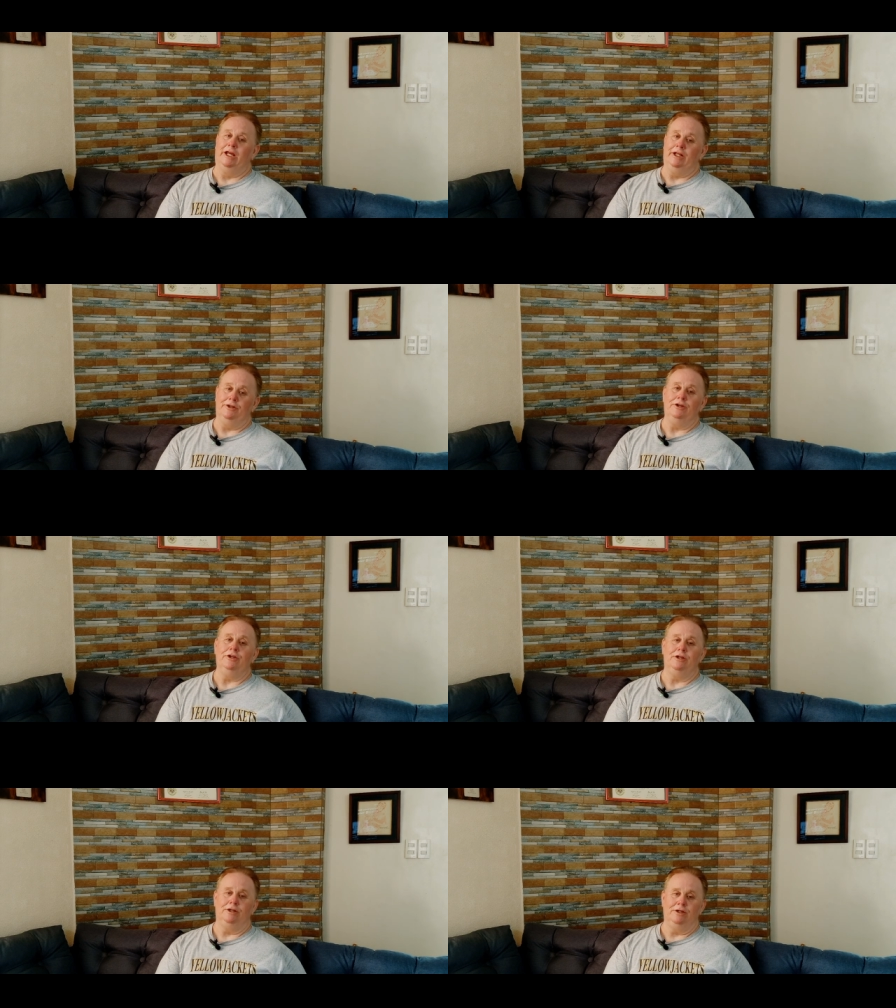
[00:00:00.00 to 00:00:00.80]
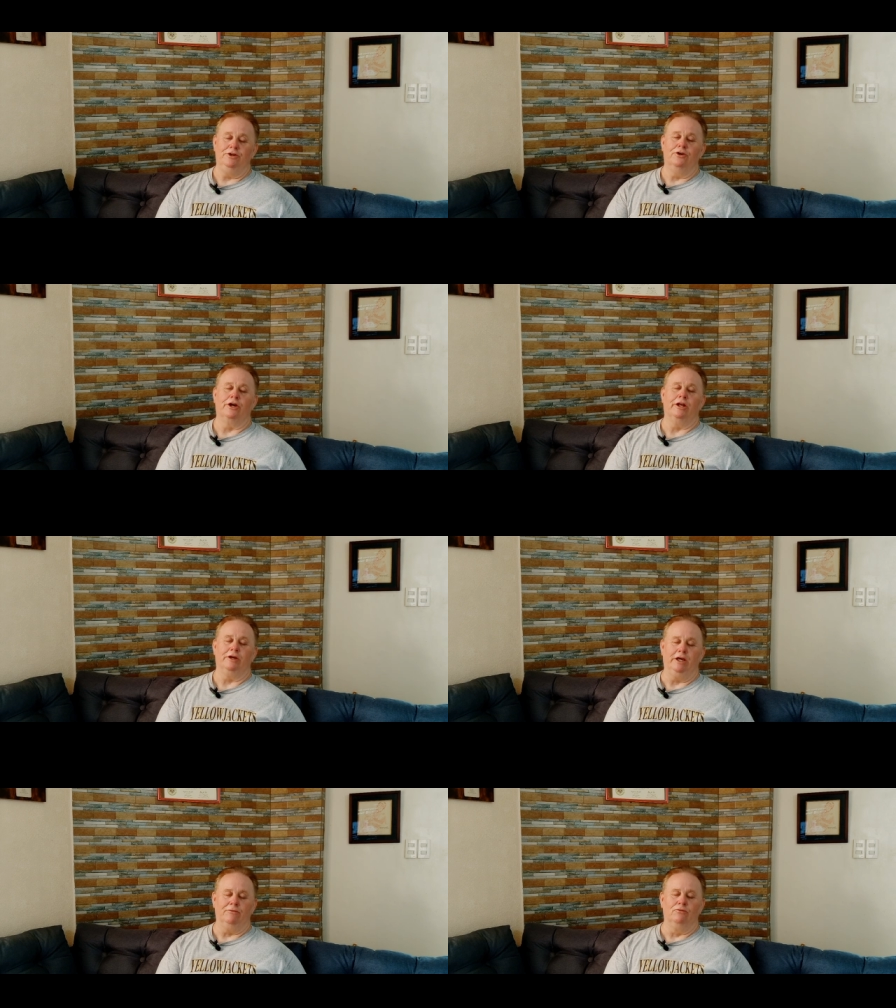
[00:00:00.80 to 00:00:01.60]
then you're going
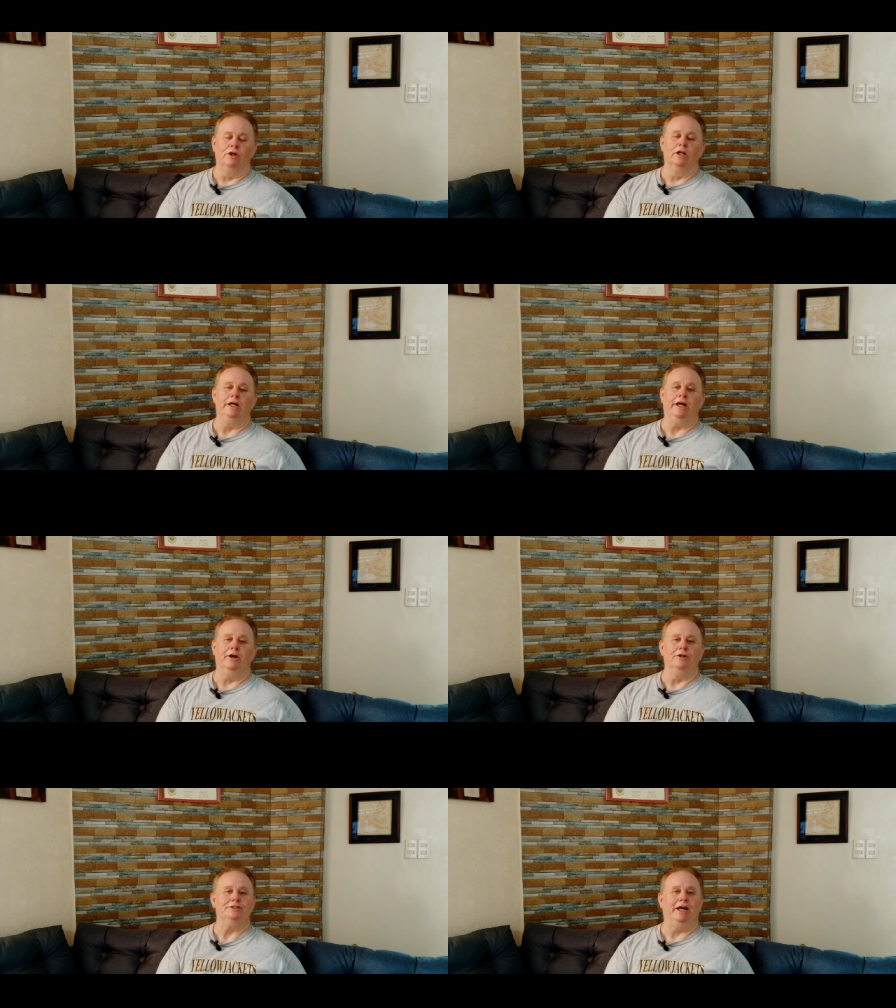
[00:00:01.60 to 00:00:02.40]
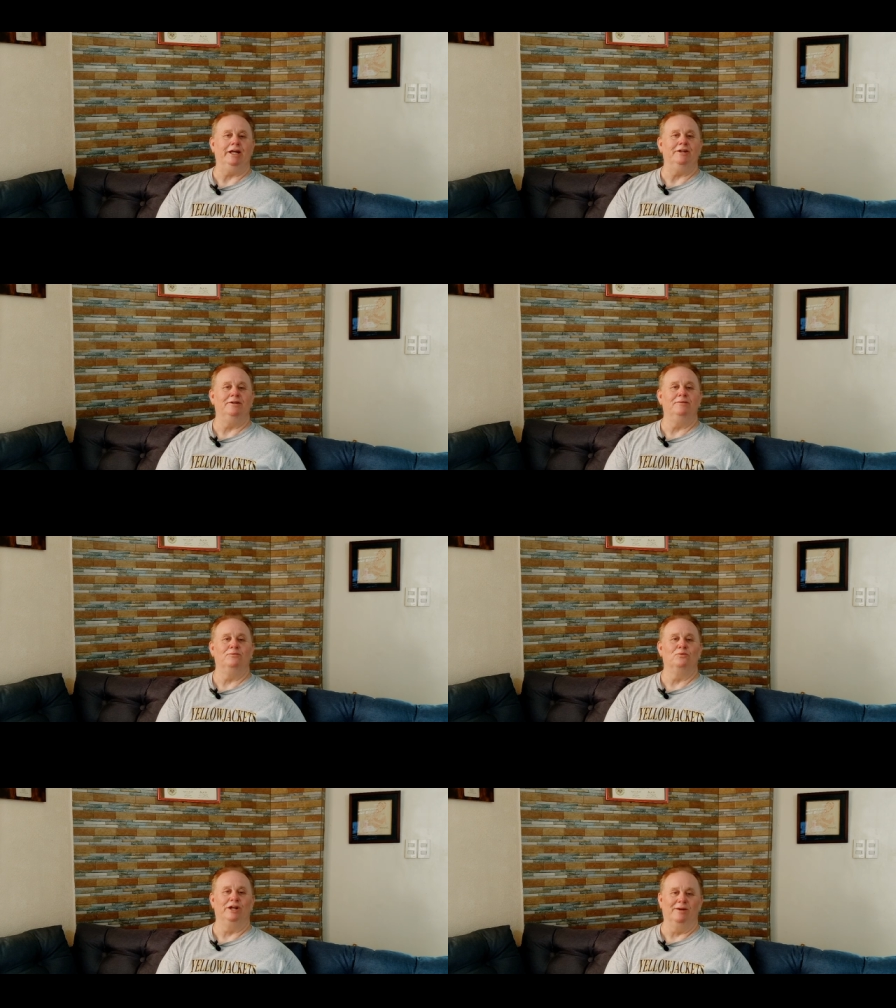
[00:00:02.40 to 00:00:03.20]
to get really irritated
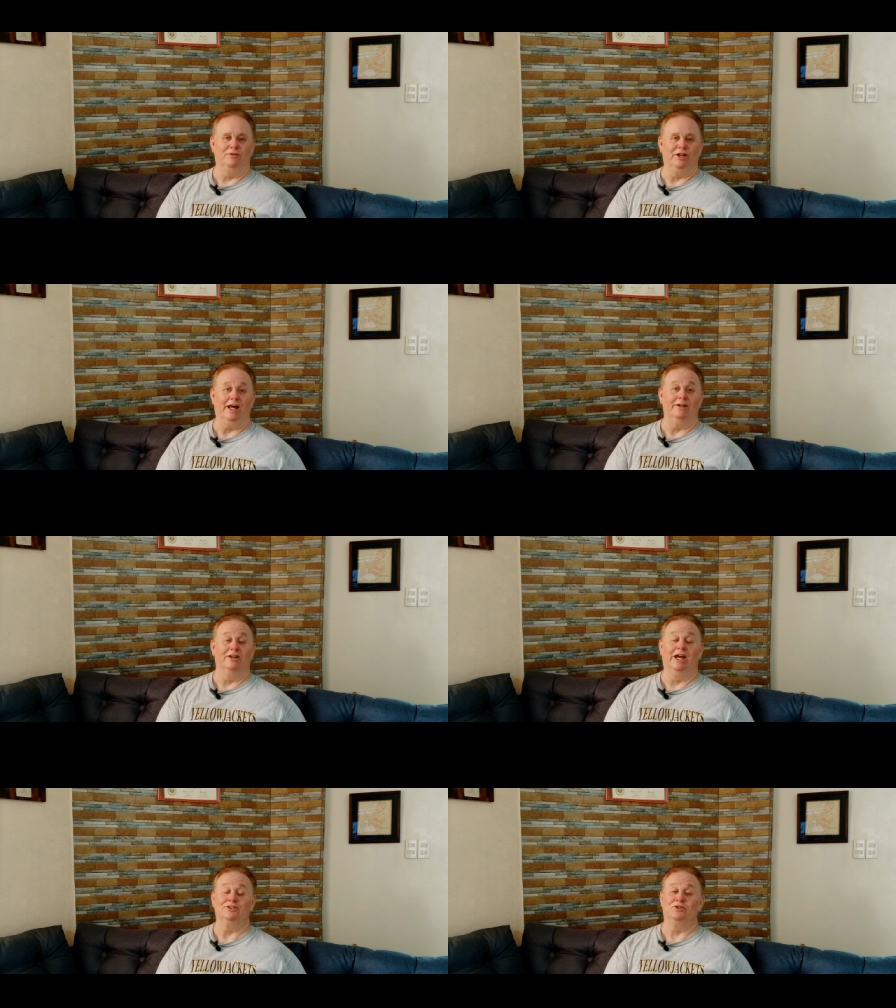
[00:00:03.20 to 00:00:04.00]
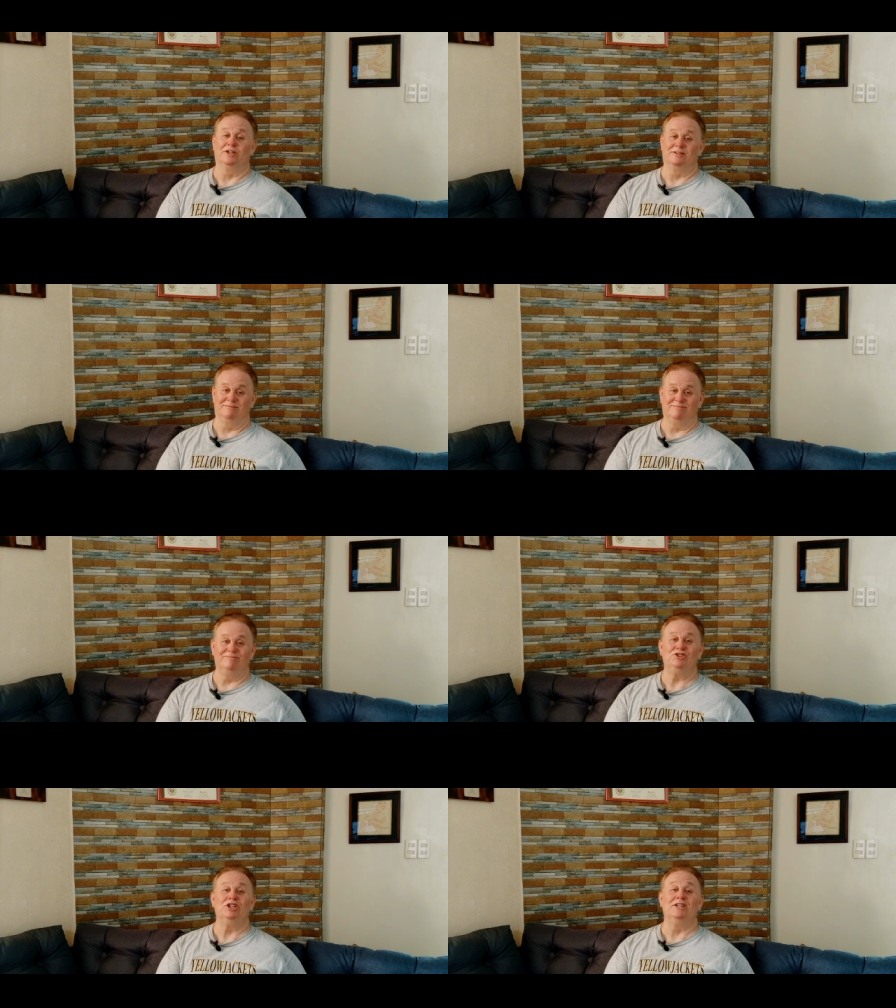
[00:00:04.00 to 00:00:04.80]
whenever that electric
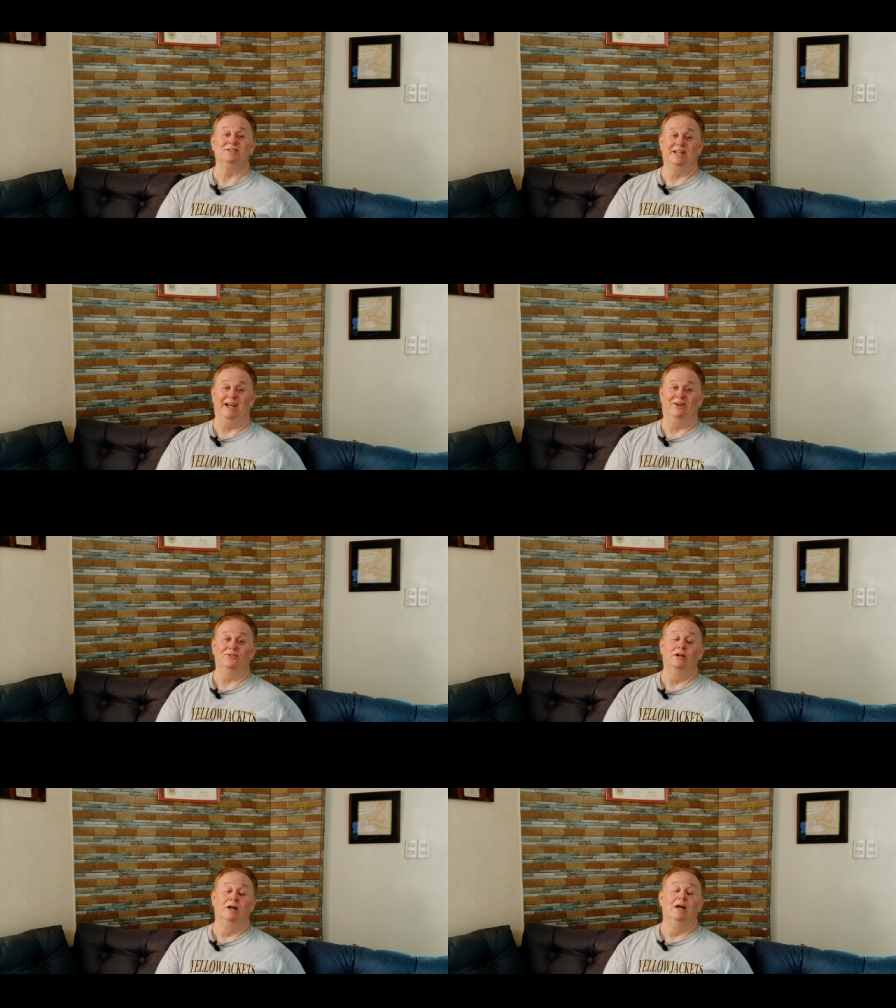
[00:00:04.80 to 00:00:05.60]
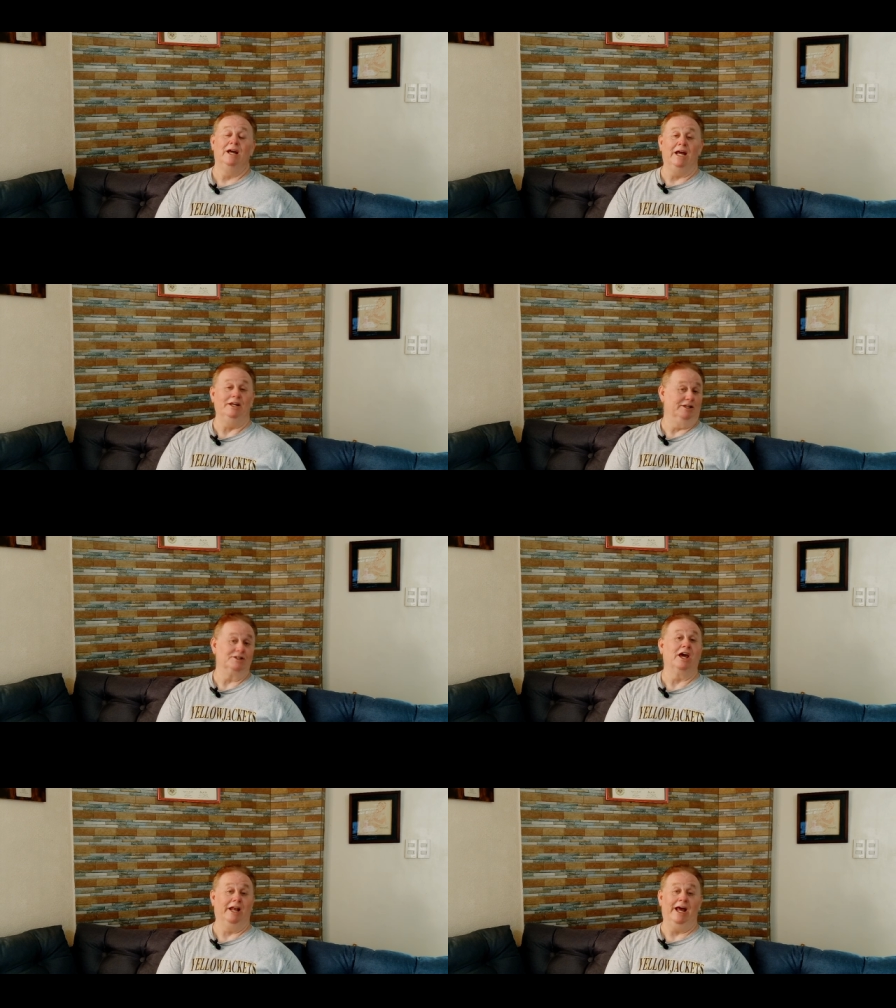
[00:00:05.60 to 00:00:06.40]
shuts down. And
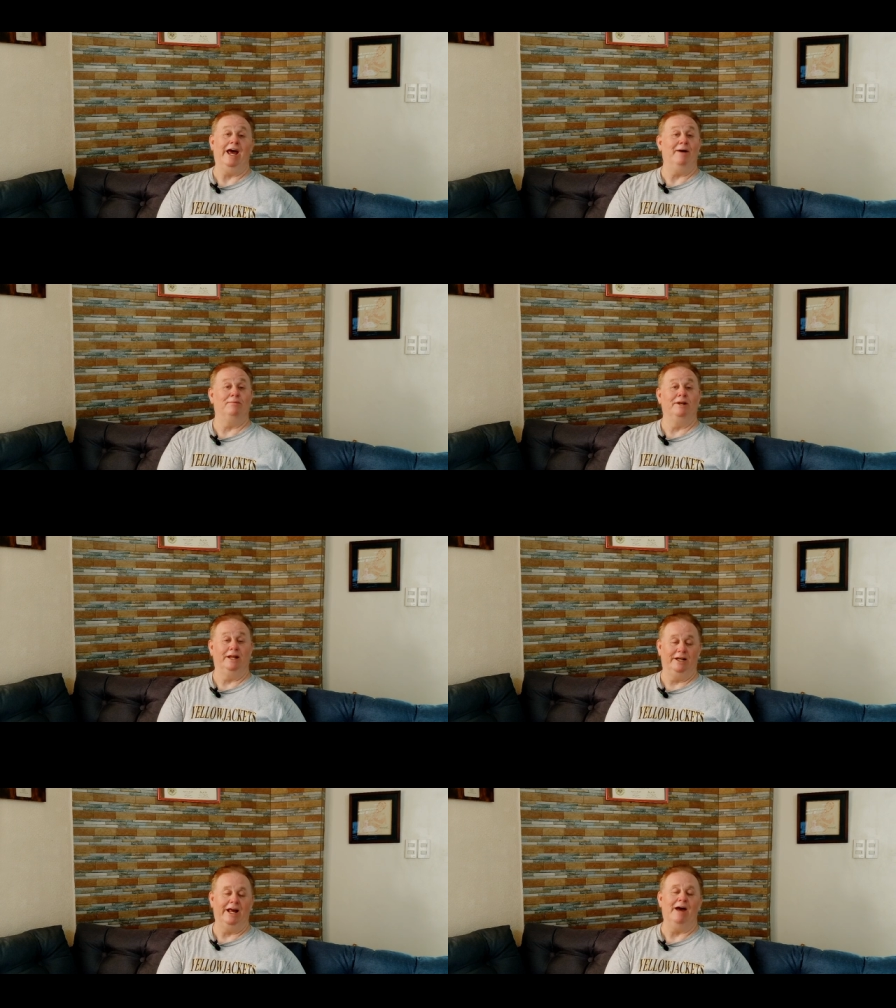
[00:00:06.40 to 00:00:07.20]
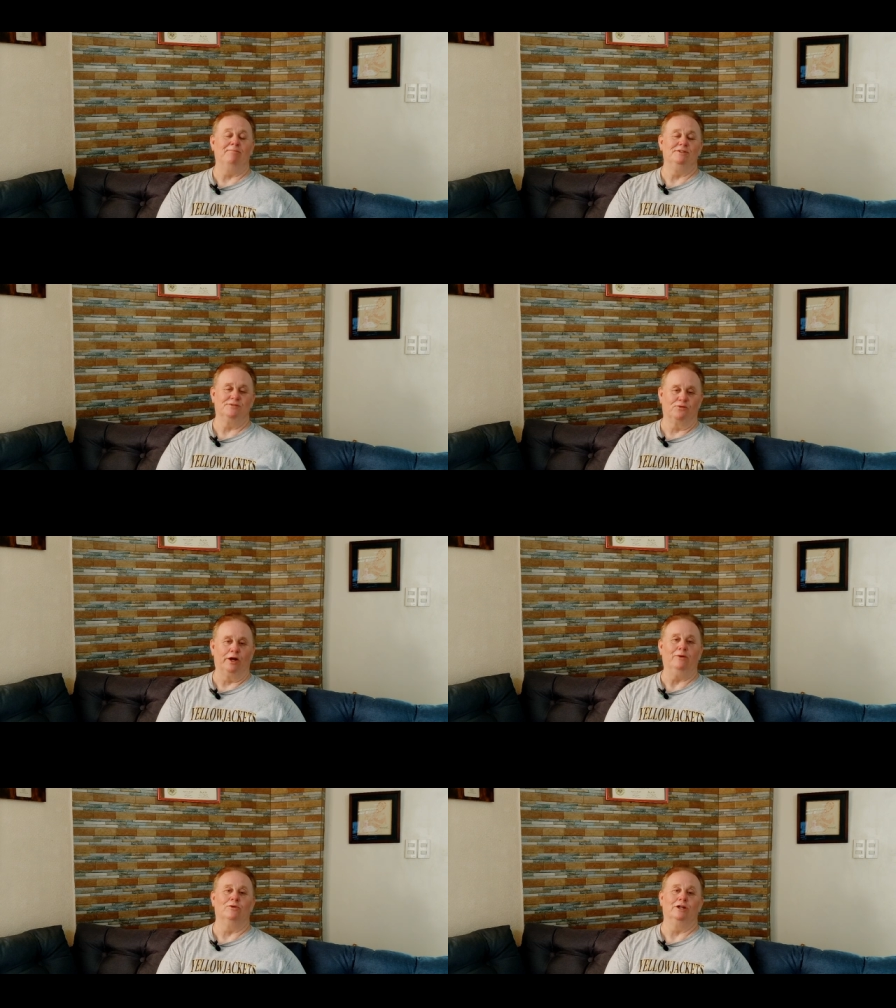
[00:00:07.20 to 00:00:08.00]
it's going to happen, and it happens
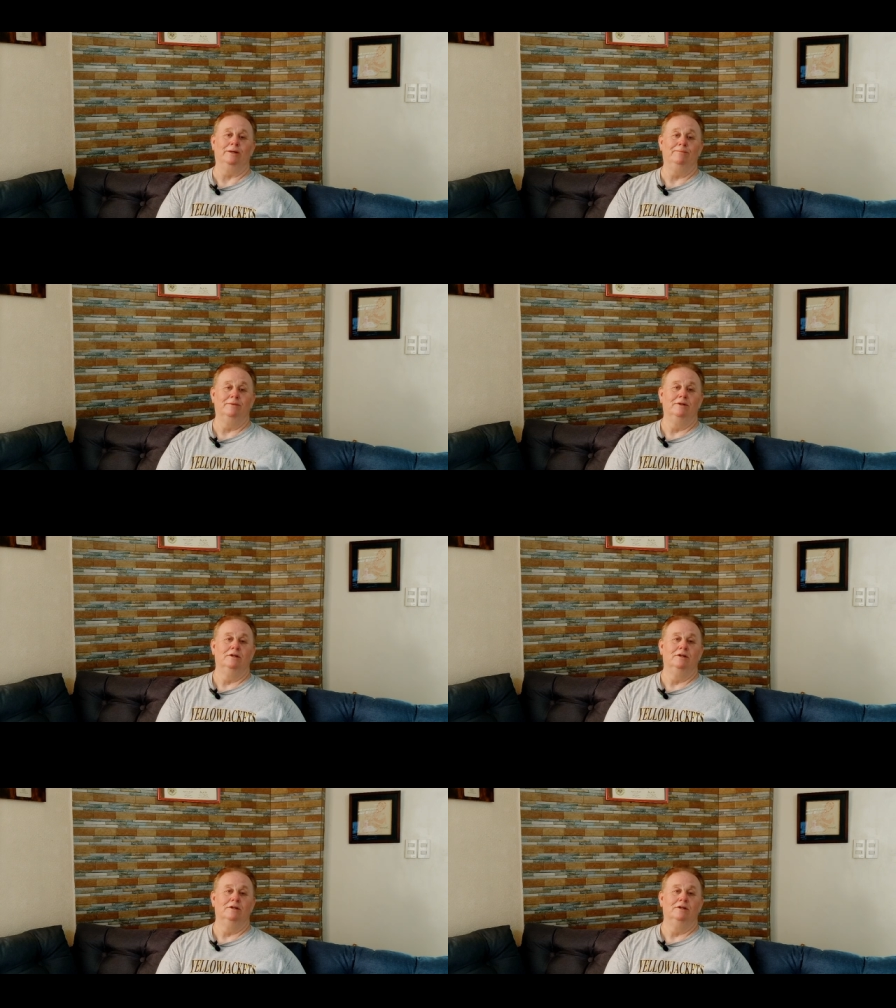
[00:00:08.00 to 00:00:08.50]
frequently.